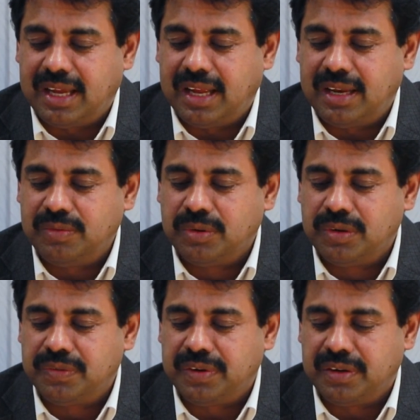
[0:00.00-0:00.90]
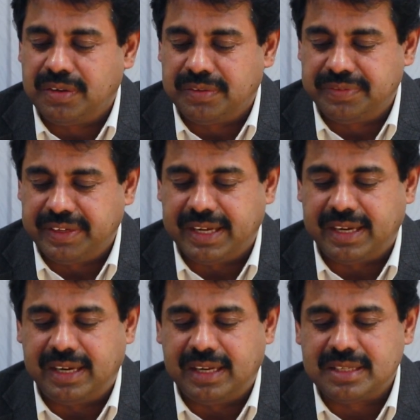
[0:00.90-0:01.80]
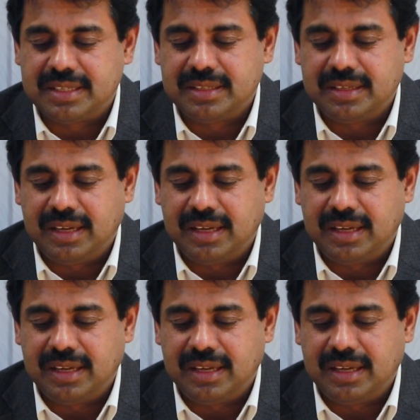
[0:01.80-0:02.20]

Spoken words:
and overflow of wickedness,